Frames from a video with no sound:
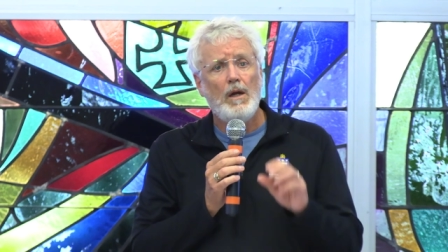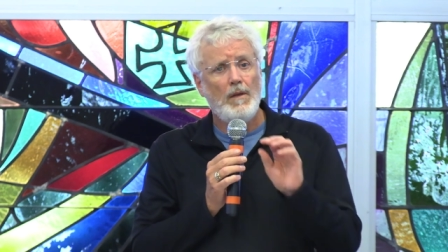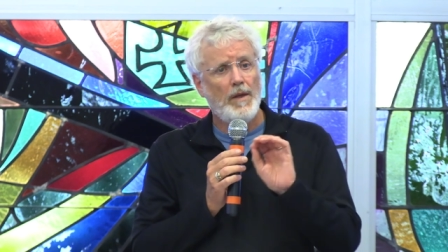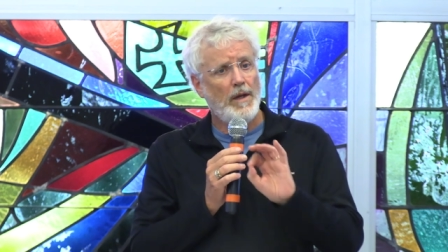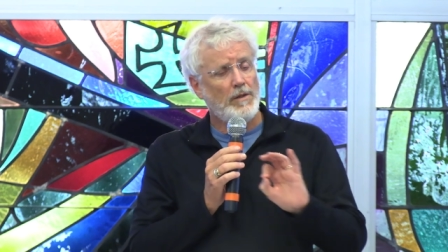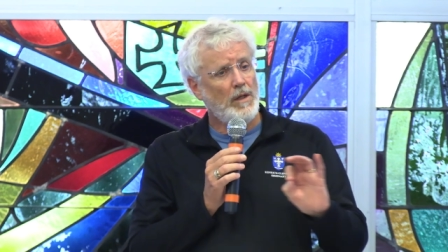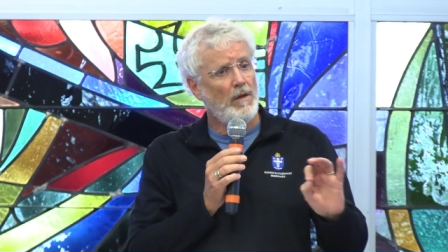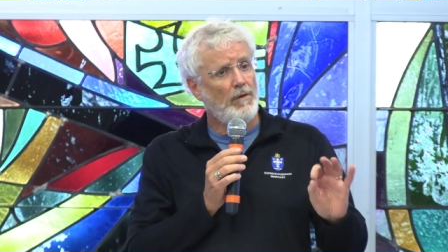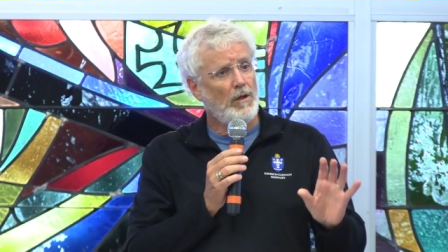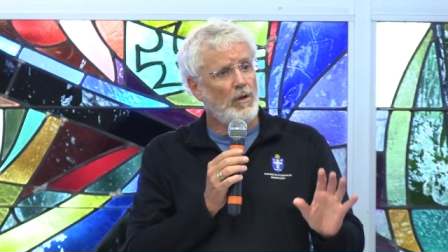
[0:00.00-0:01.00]
And then I say
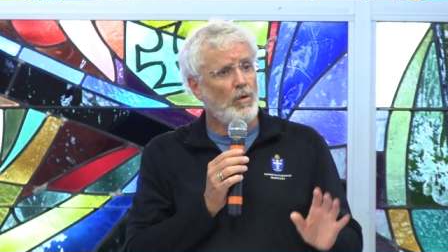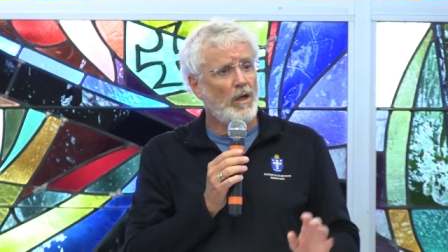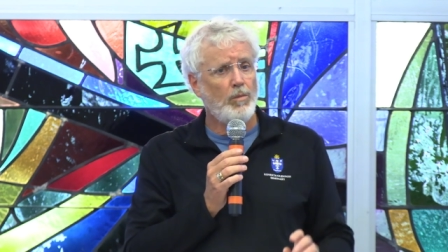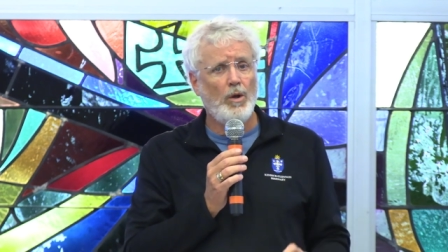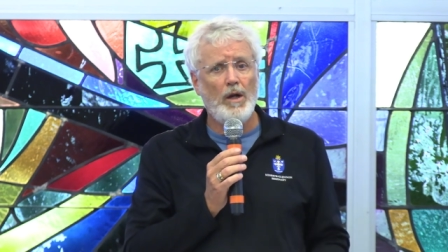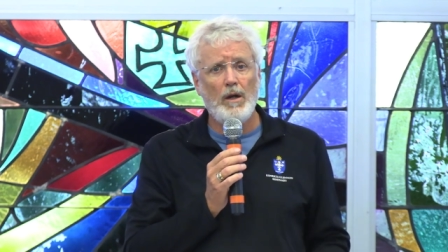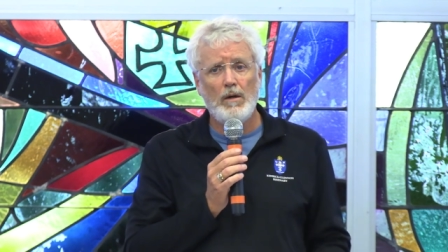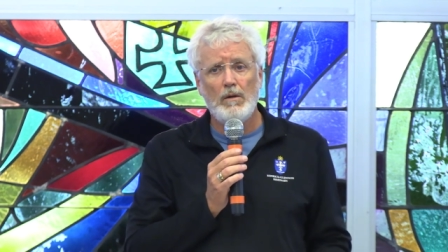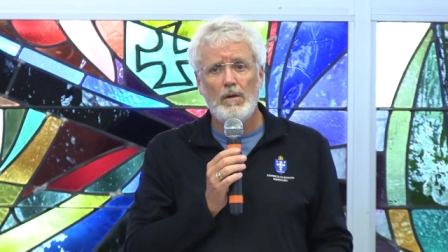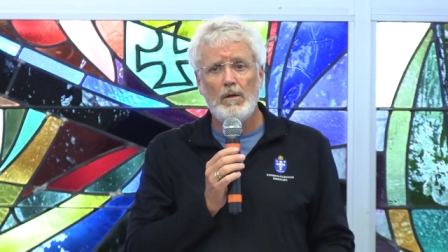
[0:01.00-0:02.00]
a very quick
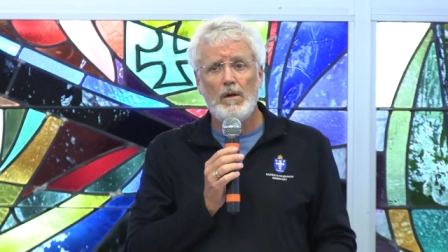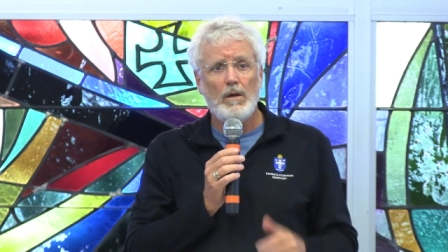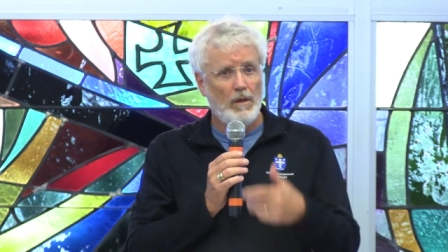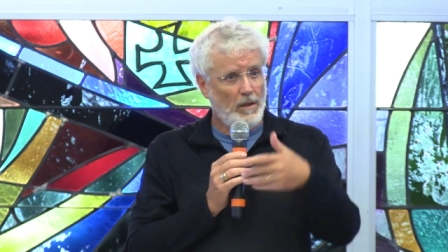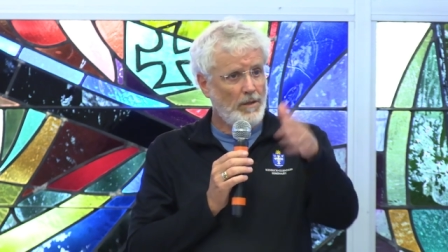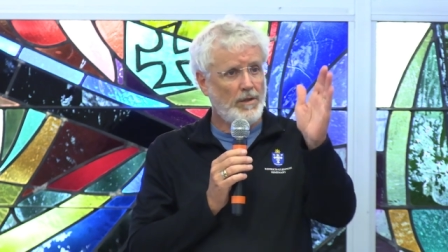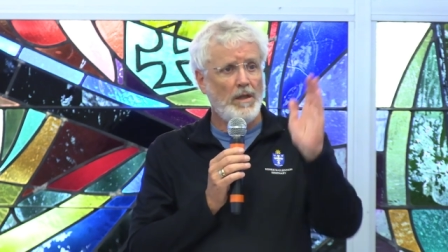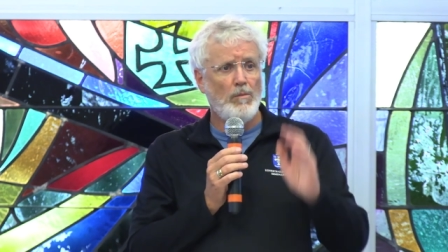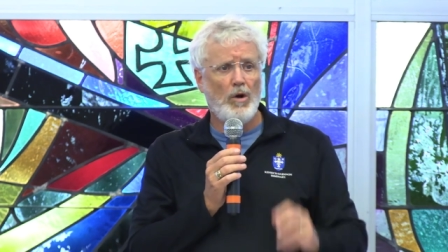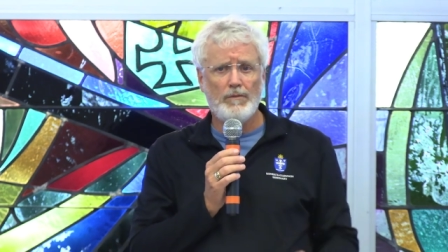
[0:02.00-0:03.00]
prayer and I
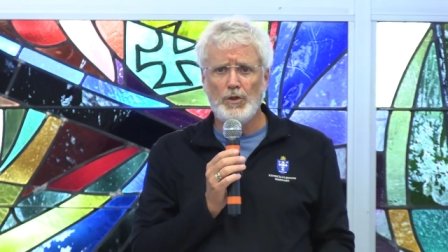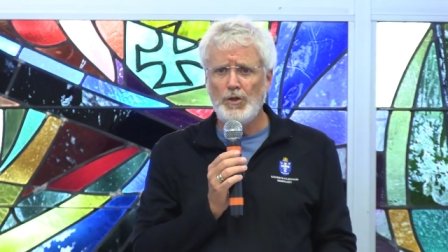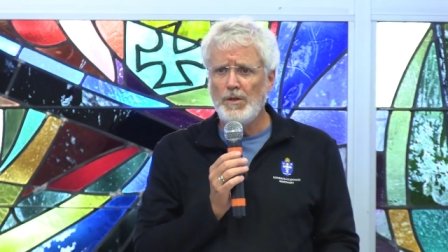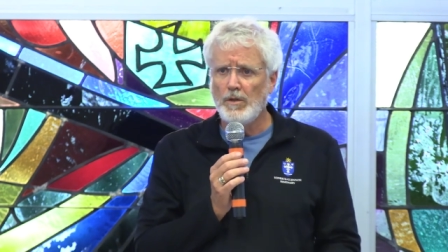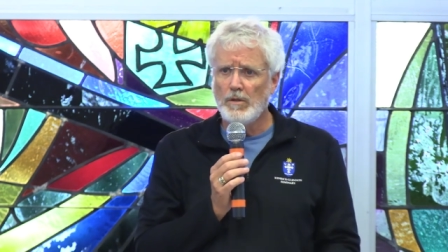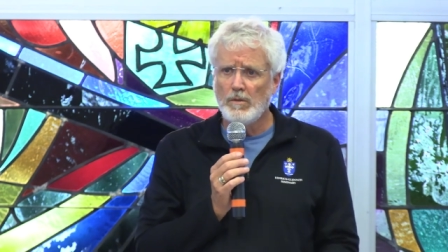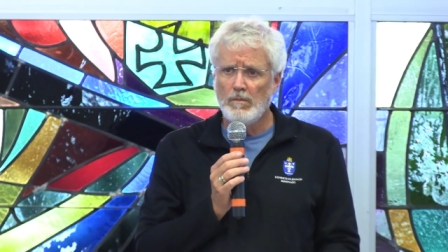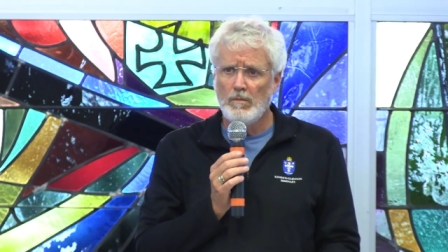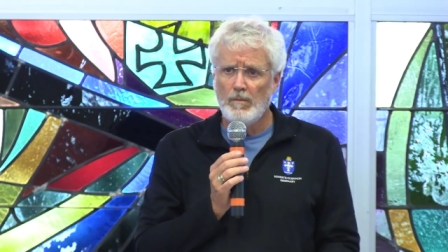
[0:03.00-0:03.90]
send them off to Jesus.